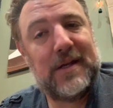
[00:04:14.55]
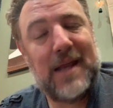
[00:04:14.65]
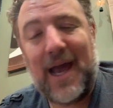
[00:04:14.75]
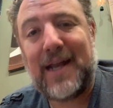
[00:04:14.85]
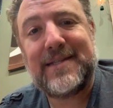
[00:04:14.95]

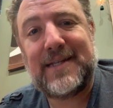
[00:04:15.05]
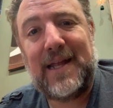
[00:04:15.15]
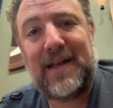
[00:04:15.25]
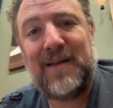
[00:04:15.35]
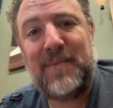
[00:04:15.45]
Not going to see
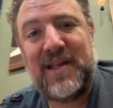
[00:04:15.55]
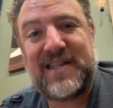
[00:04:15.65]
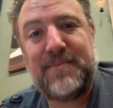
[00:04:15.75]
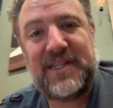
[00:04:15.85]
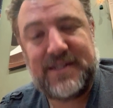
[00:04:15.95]
that on
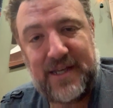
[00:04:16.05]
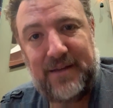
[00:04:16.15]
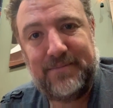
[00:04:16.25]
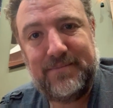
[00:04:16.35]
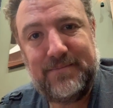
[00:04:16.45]

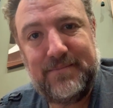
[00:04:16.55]
MSNBC.